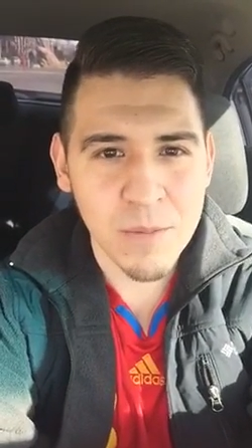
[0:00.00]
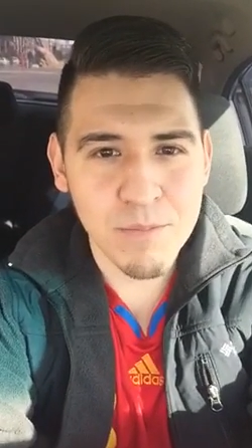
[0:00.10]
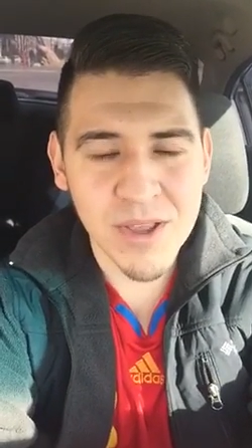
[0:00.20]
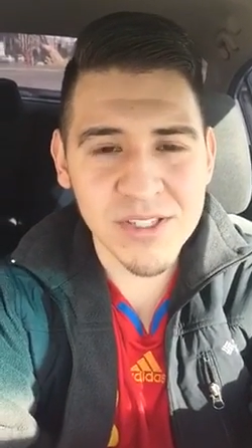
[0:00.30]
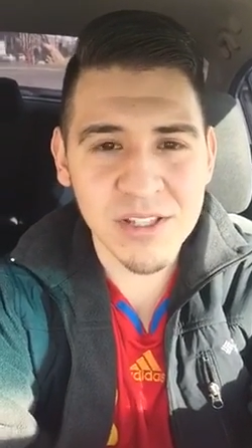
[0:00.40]

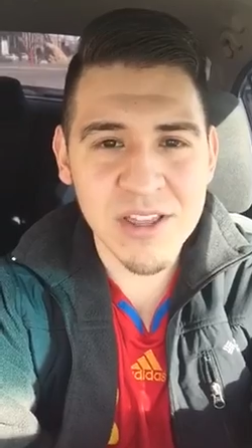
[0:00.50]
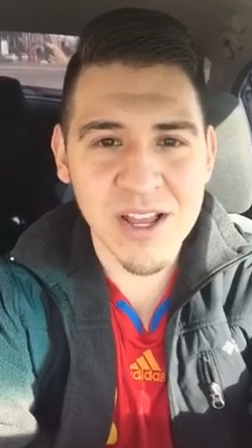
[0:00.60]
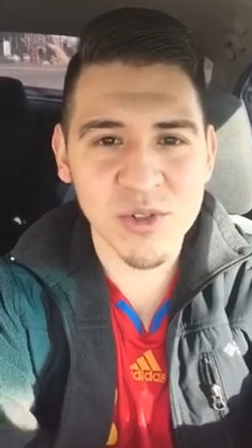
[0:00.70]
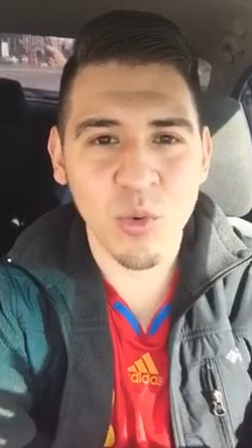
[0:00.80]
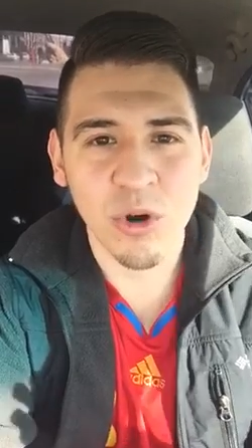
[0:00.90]
basically
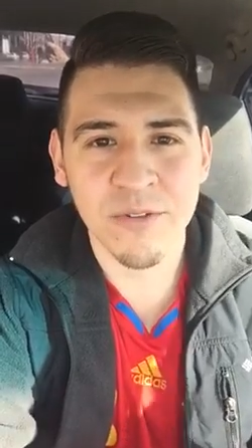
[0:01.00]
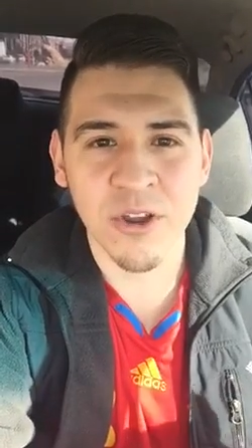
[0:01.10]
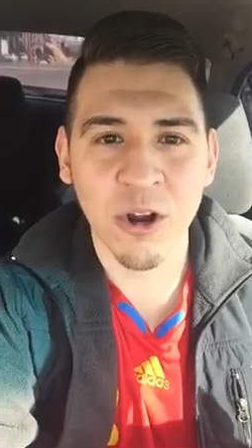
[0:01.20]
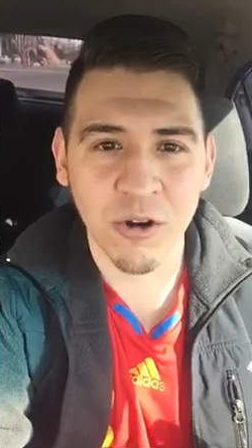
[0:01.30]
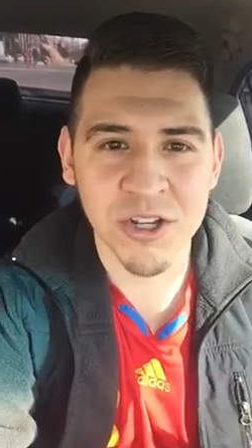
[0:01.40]
as a word of
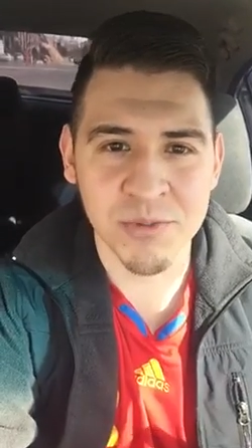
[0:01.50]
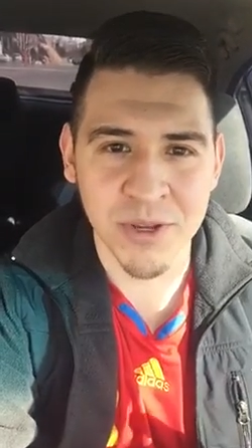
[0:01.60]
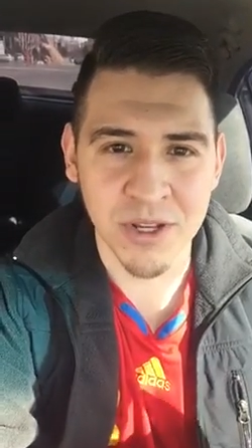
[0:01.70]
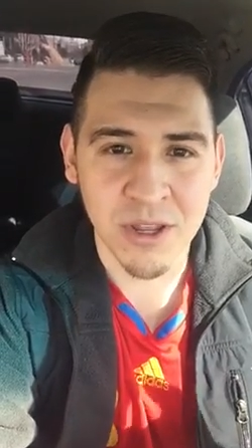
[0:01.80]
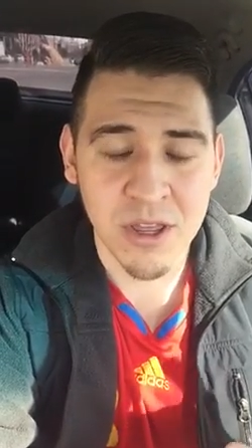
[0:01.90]

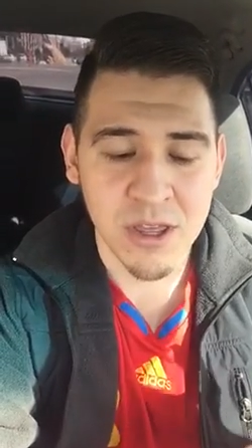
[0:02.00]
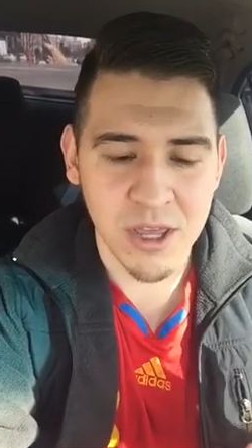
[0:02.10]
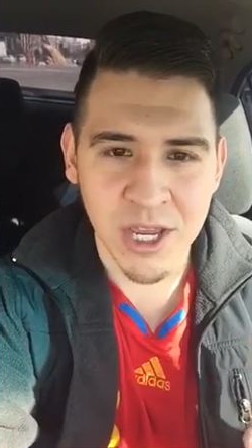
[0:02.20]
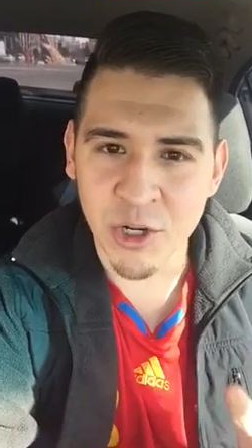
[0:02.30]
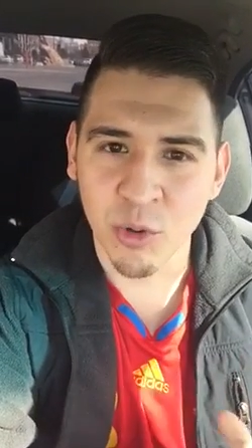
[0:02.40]
encouragement
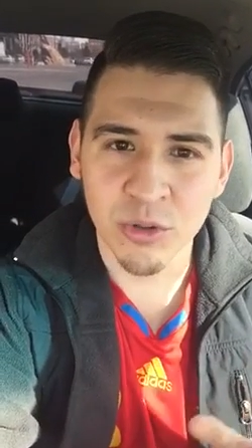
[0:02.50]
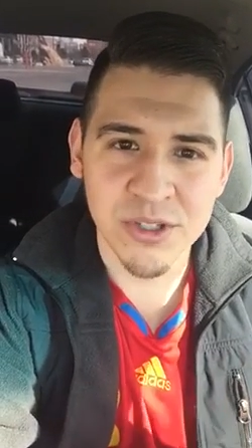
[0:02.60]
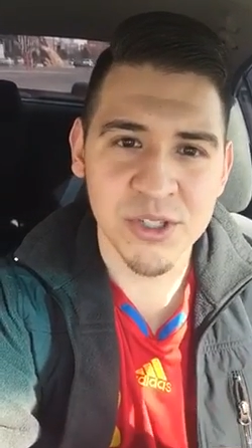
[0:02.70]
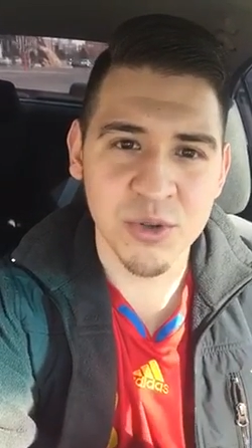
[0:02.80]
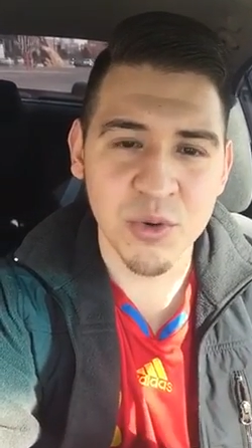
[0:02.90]
in order
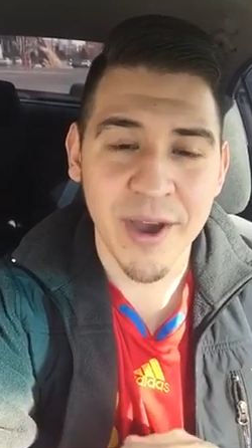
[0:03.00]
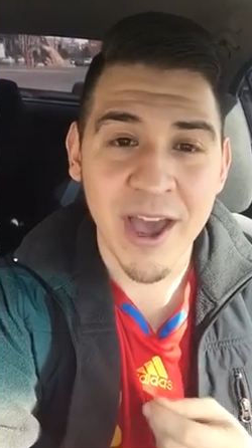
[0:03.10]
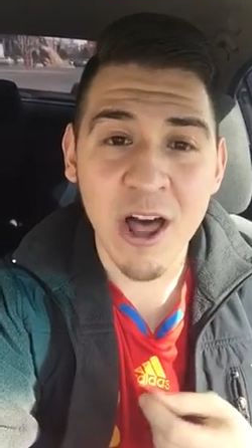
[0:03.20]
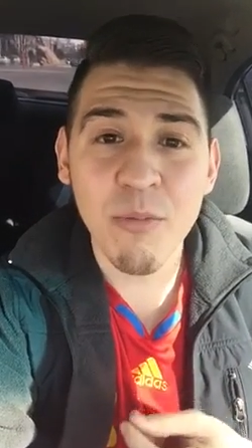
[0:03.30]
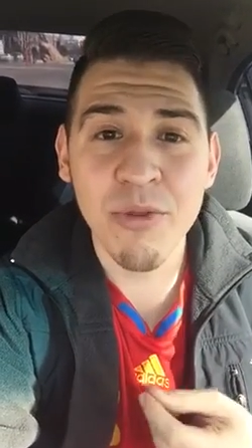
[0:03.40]
to
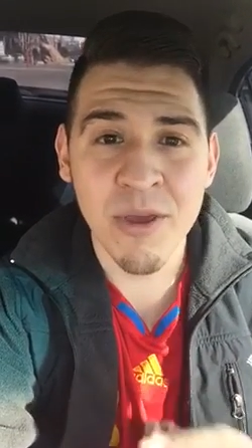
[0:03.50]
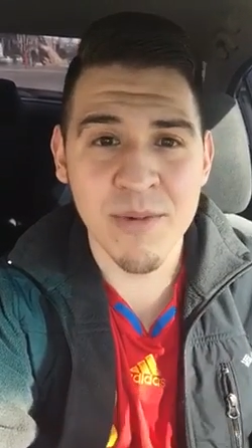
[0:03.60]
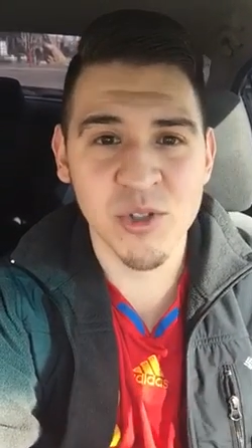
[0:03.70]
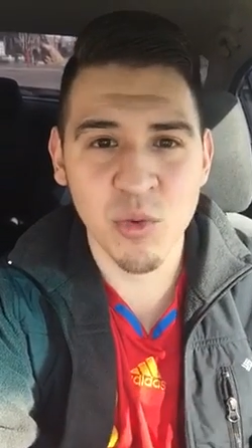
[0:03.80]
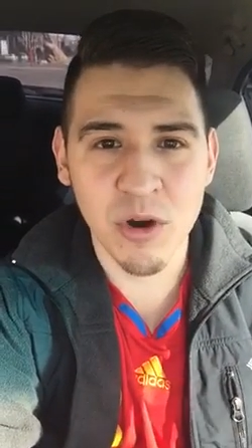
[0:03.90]
help
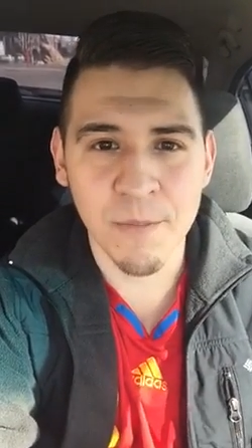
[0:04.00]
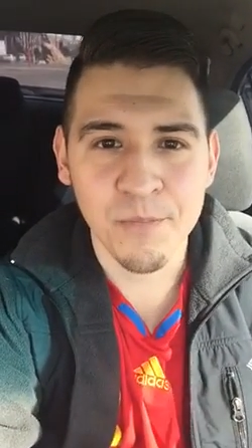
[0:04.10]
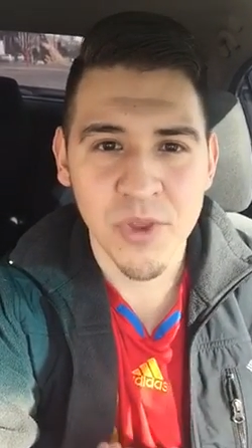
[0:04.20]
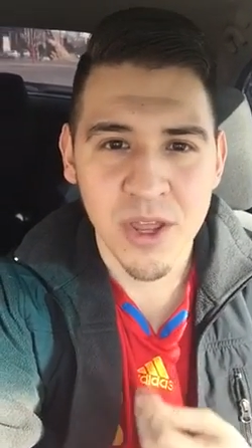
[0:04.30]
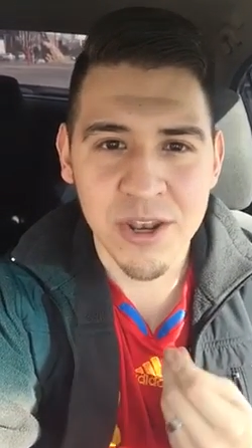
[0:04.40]
them as well.
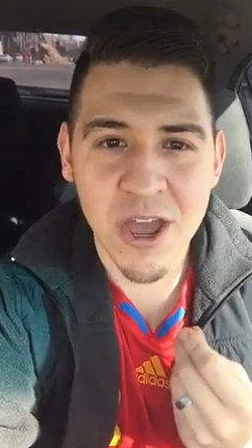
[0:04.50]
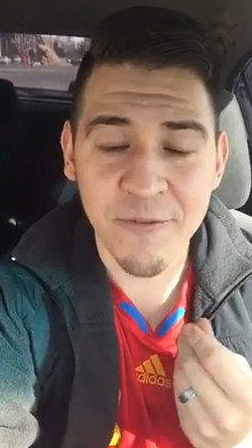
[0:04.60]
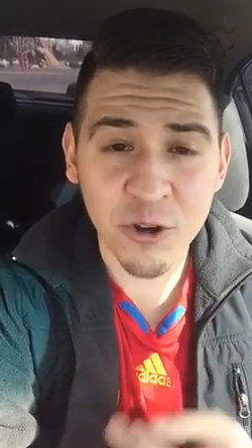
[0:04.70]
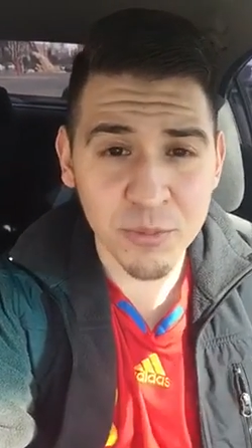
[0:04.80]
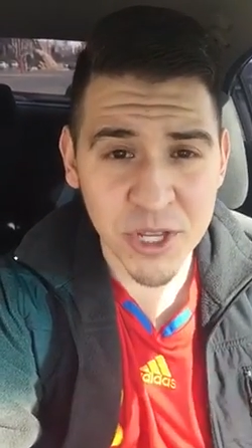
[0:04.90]
Now,
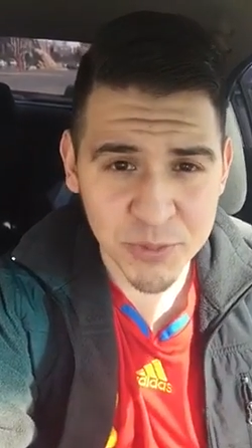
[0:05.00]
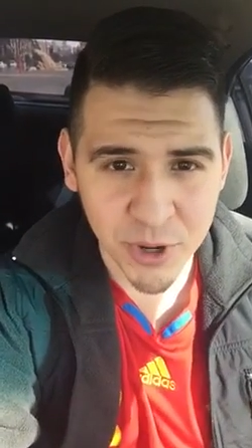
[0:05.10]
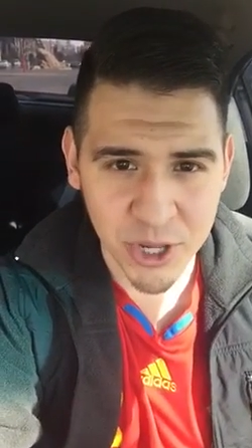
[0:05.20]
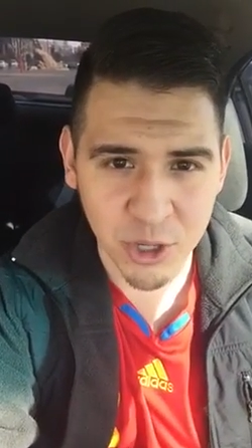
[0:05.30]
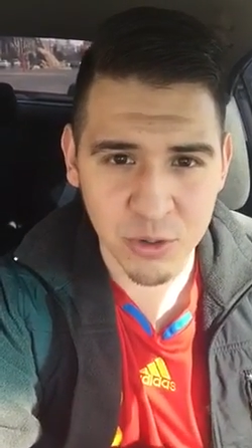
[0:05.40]
if you're a
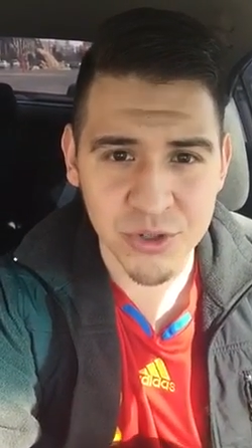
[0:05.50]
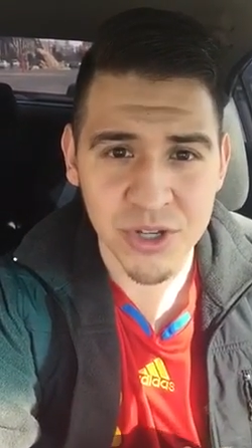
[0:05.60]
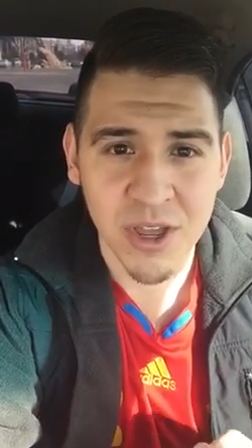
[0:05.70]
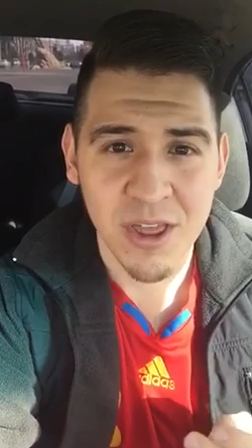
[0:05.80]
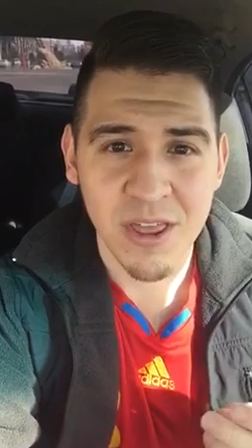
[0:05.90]
Beachbody
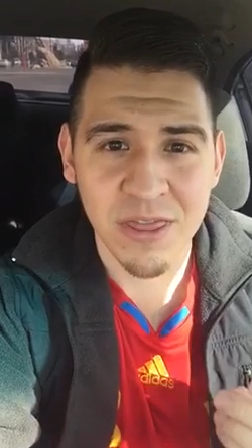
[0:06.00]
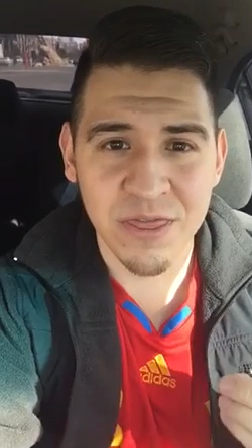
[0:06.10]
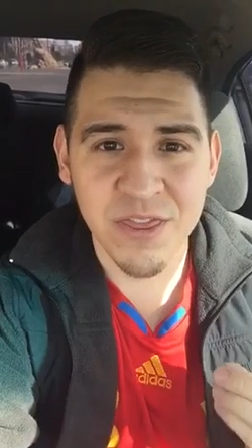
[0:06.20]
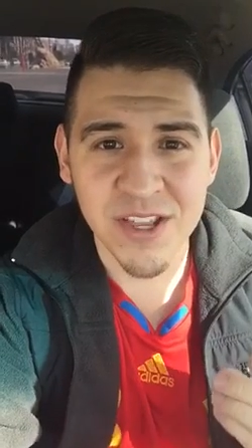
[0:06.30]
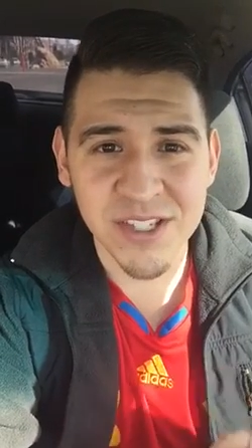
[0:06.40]
coach,
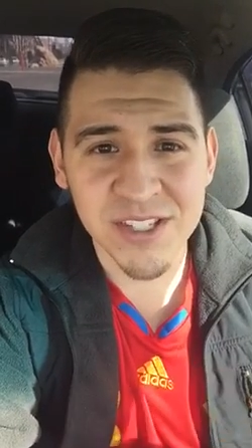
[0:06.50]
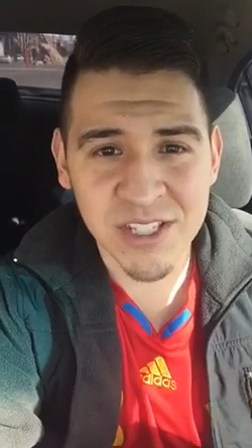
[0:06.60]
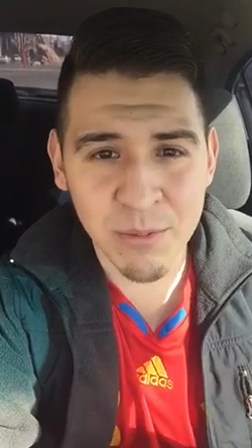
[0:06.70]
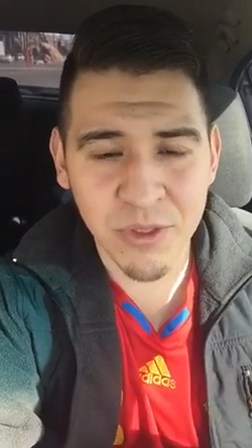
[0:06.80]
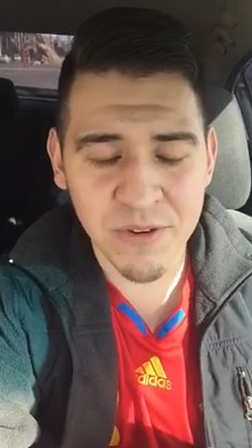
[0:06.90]
this is
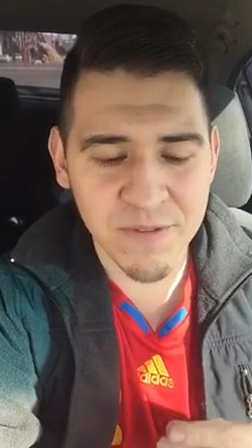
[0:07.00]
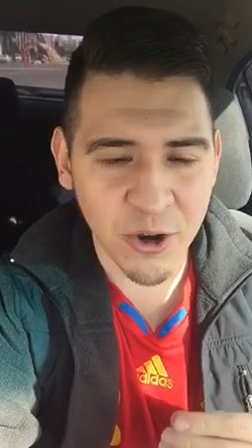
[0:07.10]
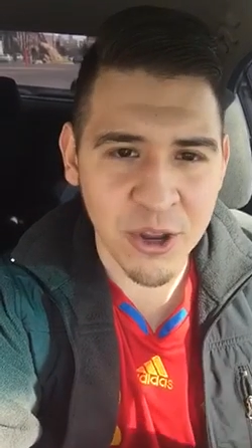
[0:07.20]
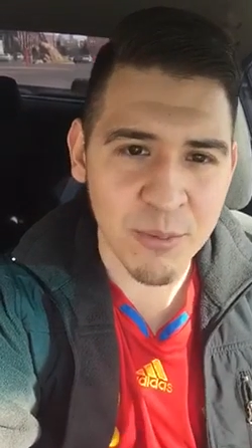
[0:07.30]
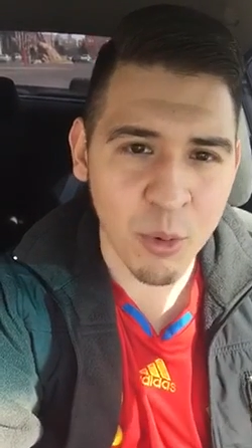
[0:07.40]
something
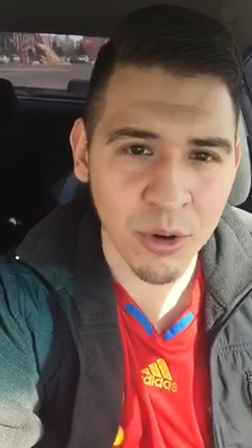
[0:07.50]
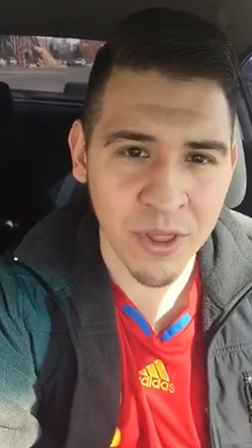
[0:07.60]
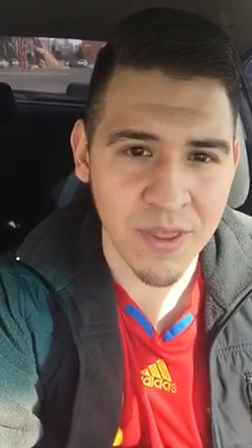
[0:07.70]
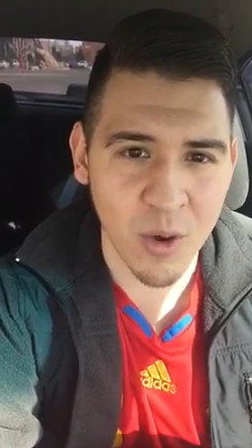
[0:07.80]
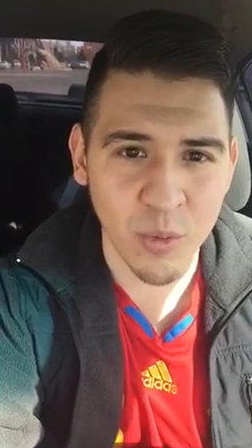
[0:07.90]
very
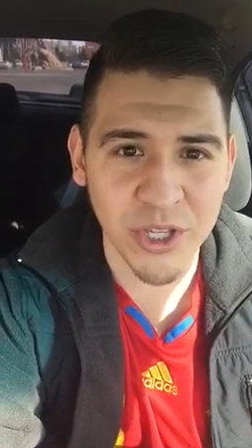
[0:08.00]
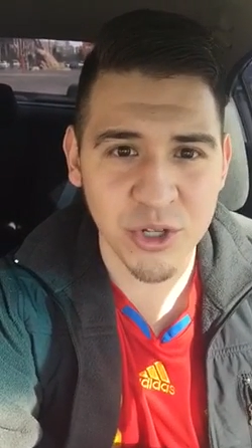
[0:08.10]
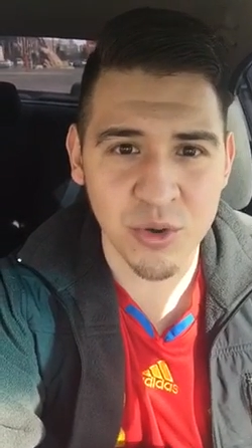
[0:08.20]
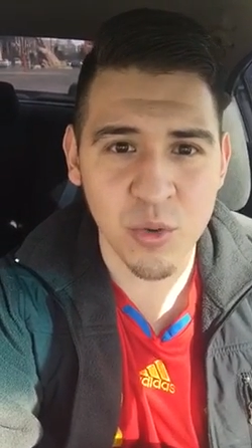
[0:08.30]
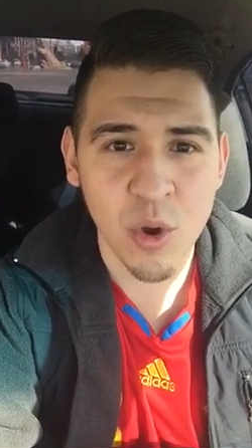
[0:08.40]
important that we
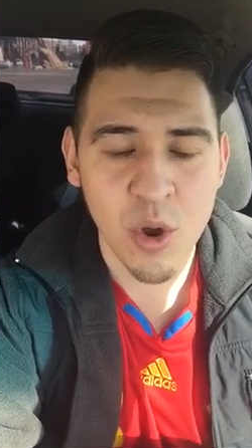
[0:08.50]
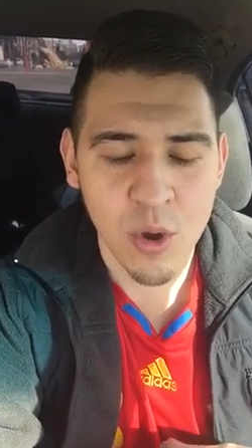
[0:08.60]
do.